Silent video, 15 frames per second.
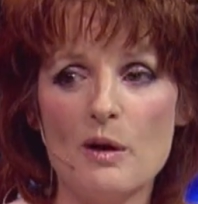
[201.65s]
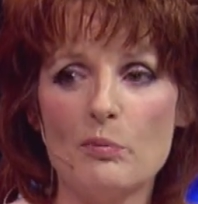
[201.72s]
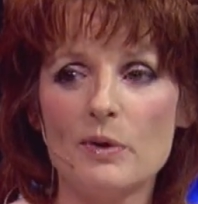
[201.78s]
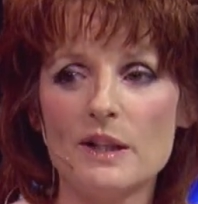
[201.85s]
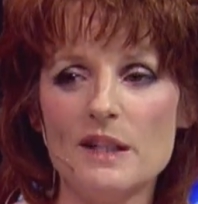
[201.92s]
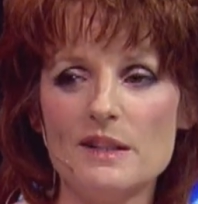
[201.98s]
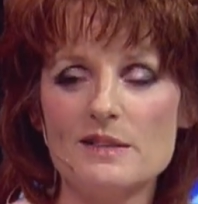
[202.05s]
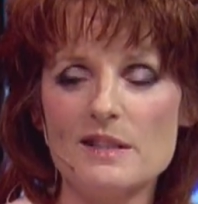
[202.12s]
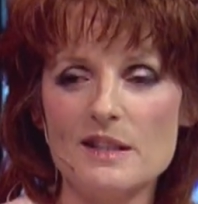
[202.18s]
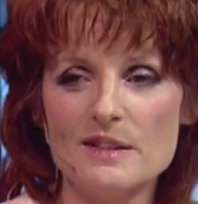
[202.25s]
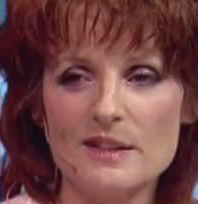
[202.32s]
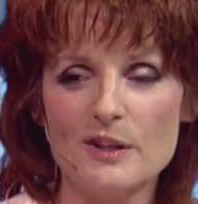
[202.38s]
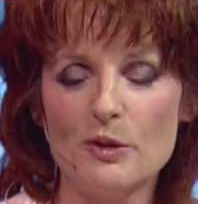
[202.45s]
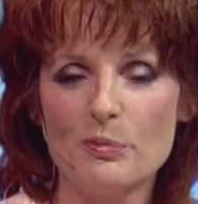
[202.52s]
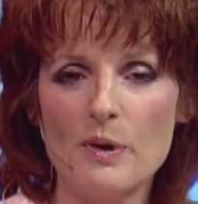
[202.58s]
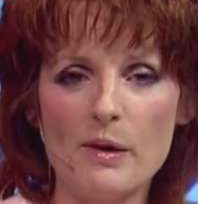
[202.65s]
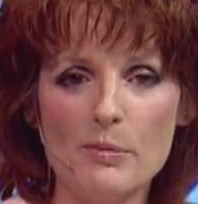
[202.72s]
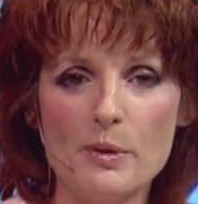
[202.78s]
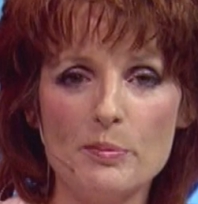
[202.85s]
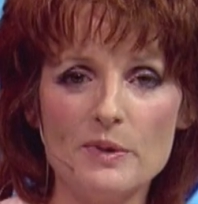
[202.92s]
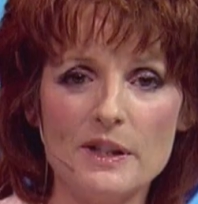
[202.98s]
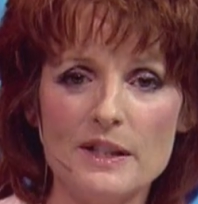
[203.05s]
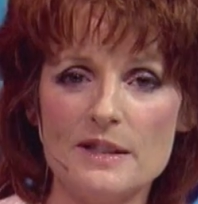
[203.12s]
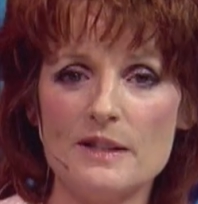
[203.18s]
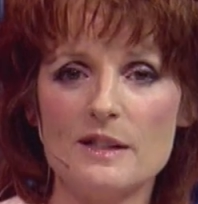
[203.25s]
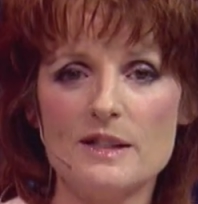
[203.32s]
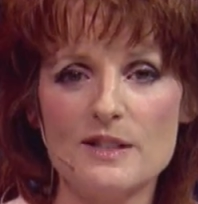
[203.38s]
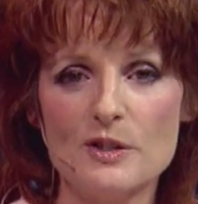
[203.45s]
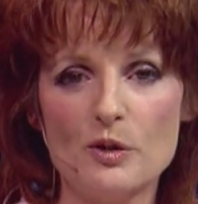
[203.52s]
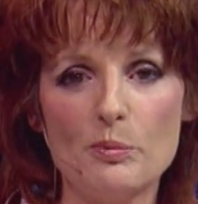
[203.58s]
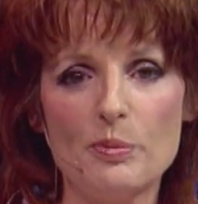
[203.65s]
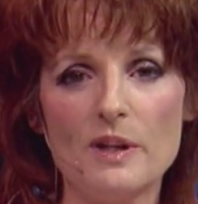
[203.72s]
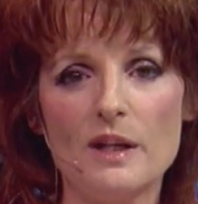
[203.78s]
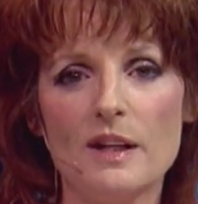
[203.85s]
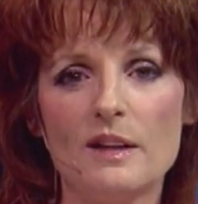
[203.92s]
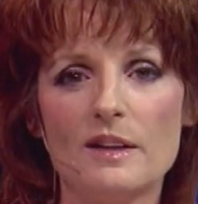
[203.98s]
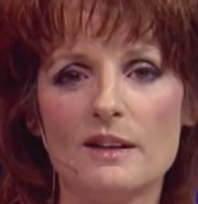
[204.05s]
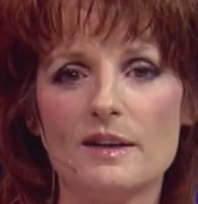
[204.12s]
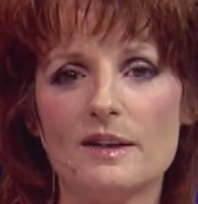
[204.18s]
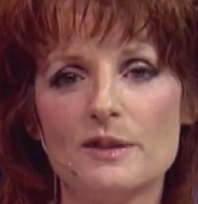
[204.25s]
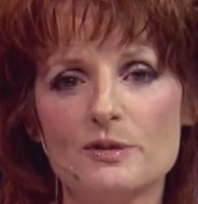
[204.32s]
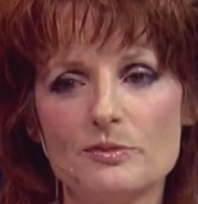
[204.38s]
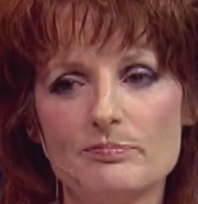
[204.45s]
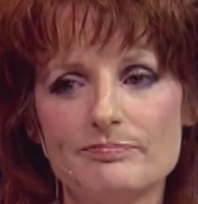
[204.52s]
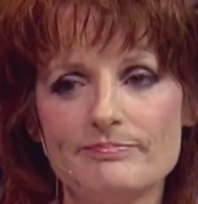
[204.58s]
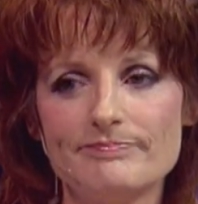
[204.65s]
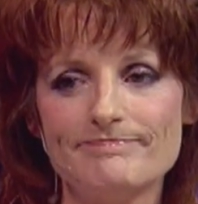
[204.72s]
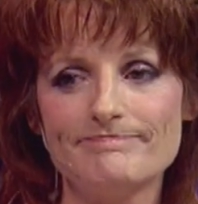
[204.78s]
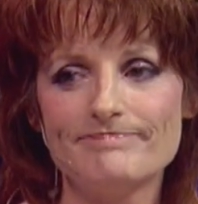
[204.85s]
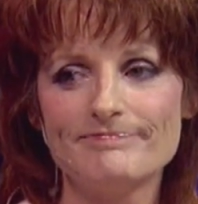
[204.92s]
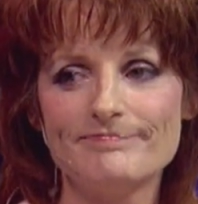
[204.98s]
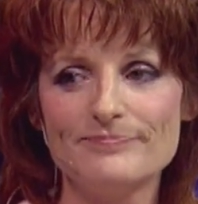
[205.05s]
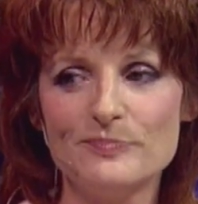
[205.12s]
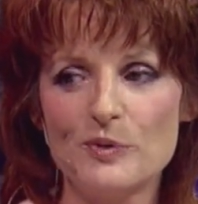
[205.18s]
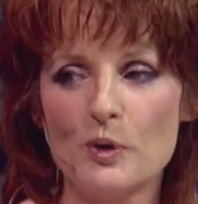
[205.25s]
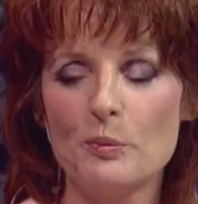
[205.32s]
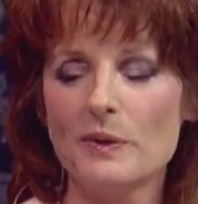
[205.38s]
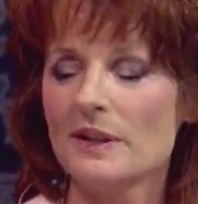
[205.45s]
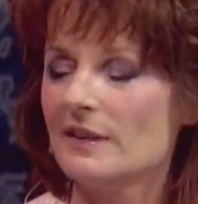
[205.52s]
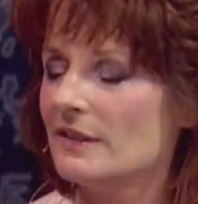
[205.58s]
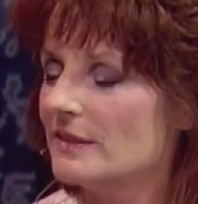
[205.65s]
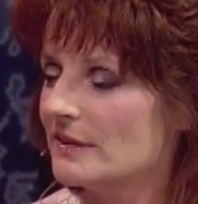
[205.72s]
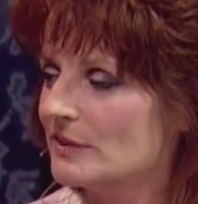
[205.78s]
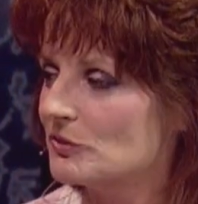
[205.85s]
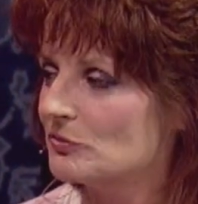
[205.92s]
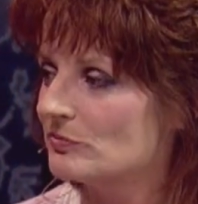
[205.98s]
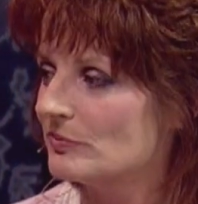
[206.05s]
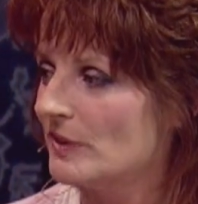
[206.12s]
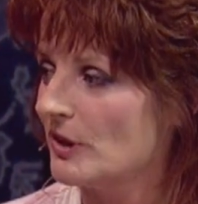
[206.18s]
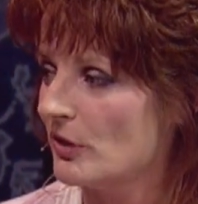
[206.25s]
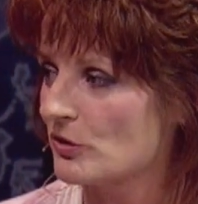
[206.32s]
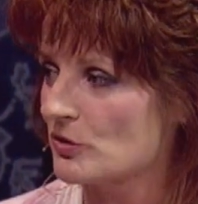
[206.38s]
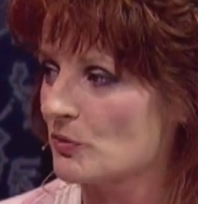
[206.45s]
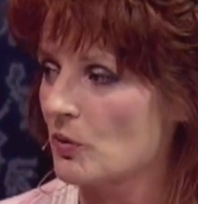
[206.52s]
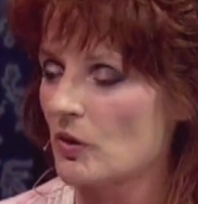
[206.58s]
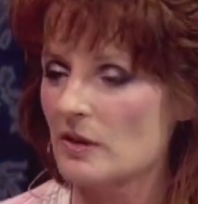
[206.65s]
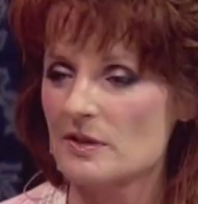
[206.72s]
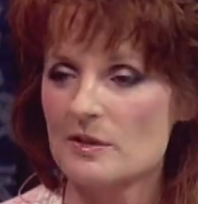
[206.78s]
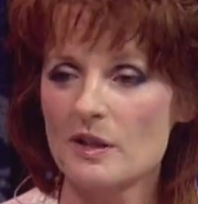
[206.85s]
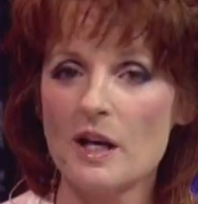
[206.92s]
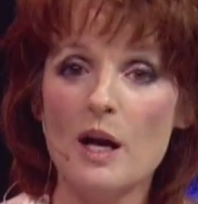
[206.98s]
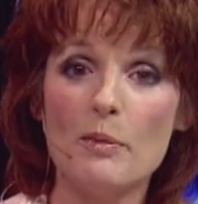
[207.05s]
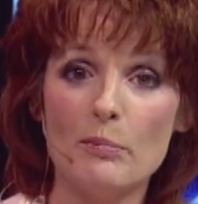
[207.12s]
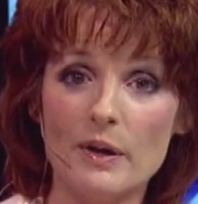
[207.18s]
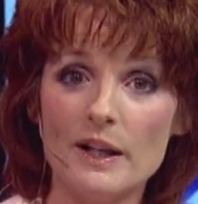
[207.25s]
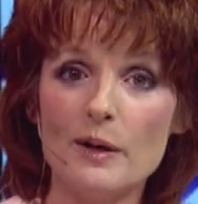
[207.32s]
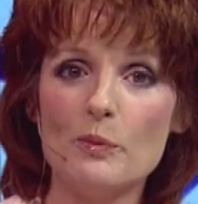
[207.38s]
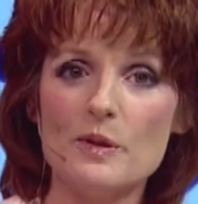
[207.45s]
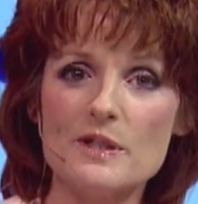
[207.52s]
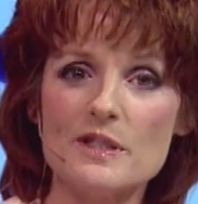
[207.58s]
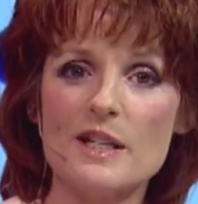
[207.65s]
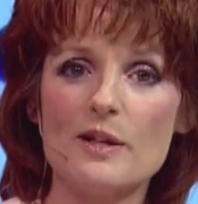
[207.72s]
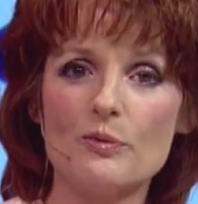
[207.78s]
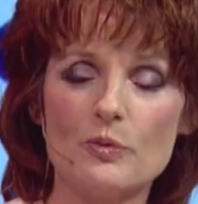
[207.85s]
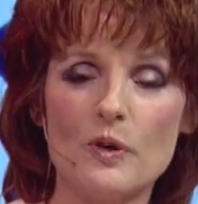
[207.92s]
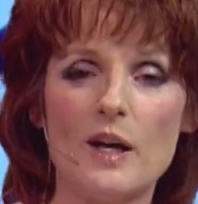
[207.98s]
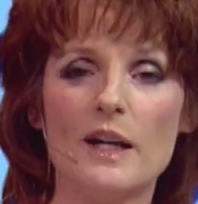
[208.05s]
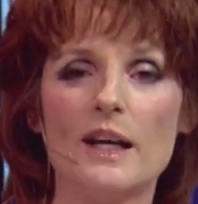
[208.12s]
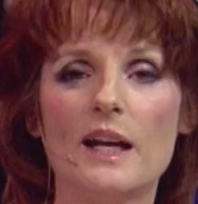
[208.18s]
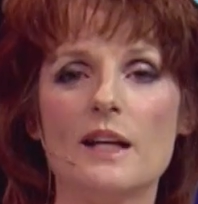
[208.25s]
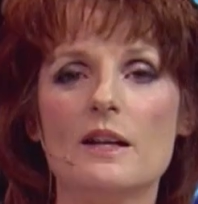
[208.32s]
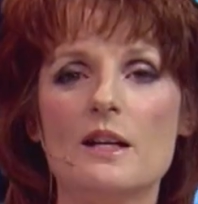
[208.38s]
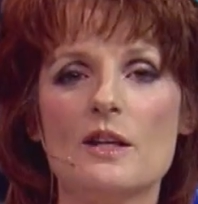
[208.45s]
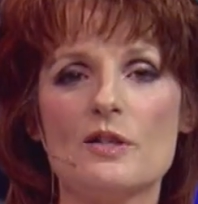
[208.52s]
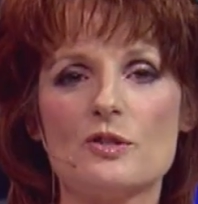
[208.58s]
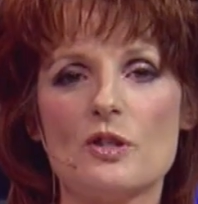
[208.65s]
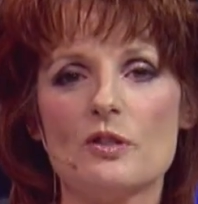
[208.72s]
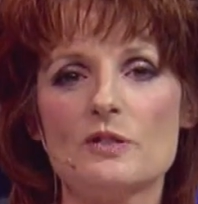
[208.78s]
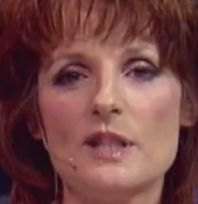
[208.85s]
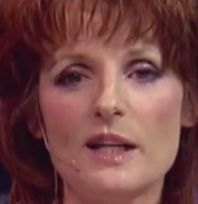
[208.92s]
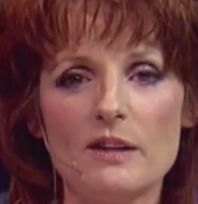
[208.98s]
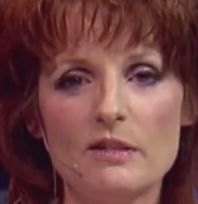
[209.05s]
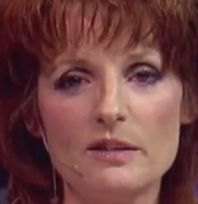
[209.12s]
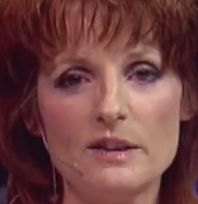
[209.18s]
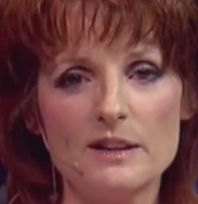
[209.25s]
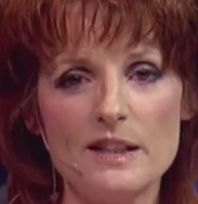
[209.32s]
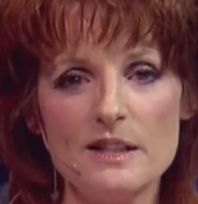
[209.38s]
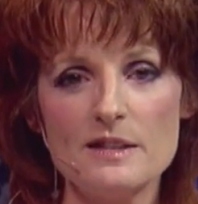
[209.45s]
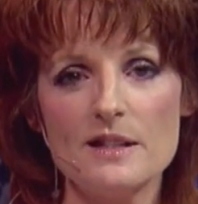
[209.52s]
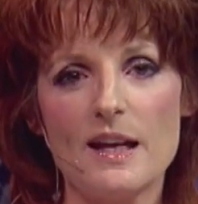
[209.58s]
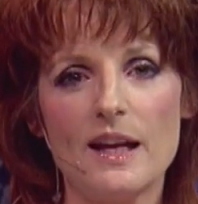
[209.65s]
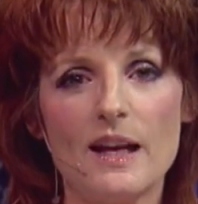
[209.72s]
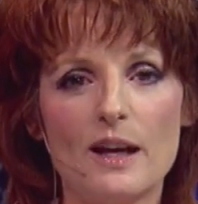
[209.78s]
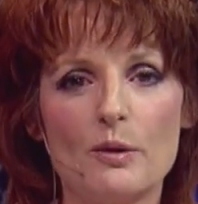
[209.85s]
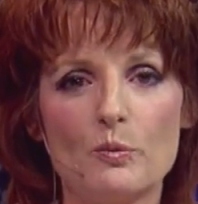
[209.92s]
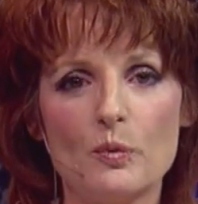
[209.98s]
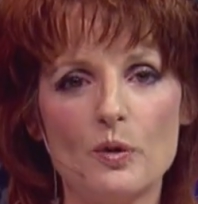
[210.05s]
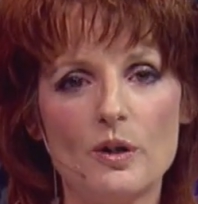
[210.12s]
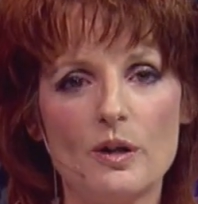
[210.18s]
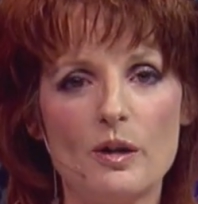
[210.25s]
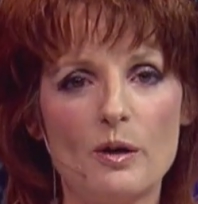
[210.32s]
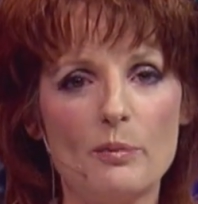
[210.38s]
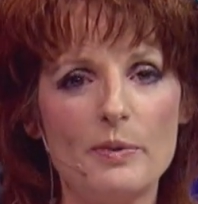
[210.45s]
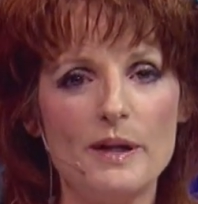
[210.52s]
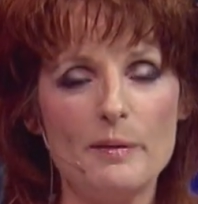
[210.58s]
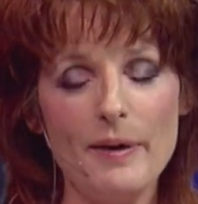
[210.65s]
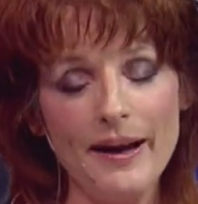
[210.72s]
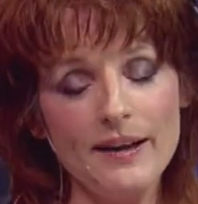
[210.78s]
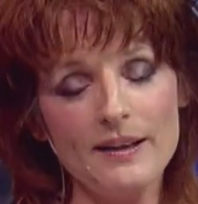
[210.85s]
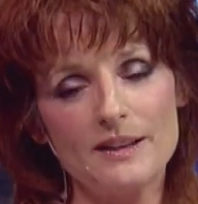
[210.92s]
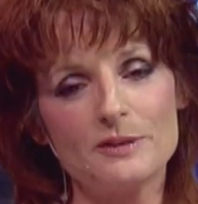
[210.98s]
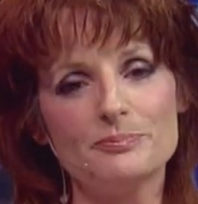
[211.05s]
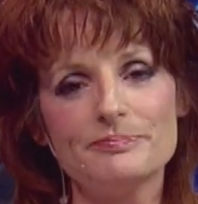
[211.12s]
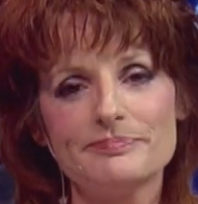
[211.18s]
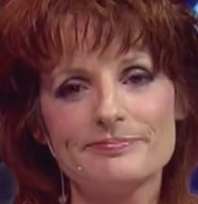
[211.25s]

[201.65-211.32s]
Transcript: But he says that he'll probably still be uh, filming videos for us Good. Monday, Wednesday, and Friday. So take a look at this, and we'll be back.